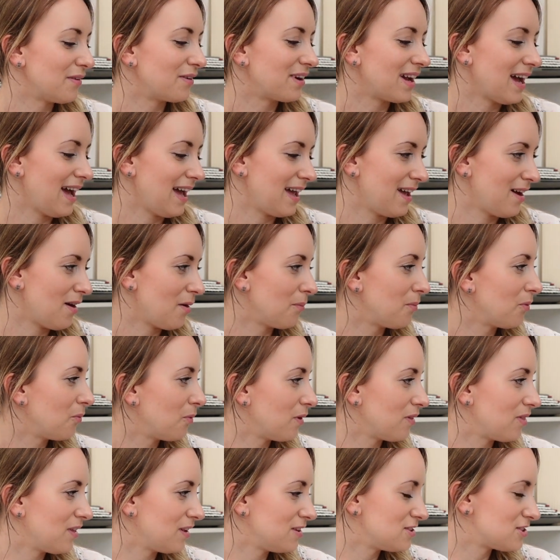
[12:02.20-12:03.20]
Okay, I'll be
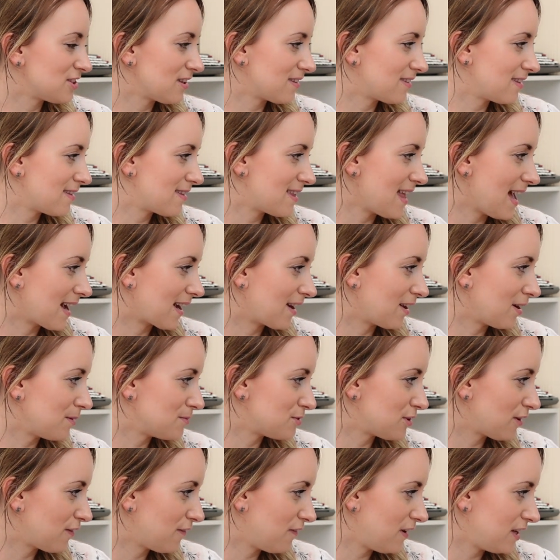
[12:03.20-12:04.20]
with you in just a second. I'm
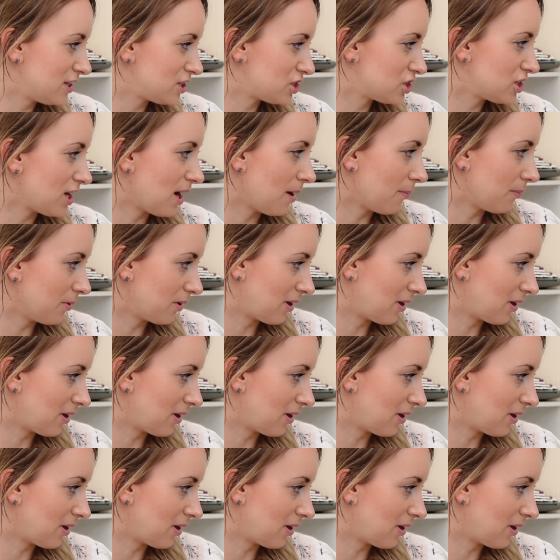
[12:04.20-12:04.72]
just finishing up,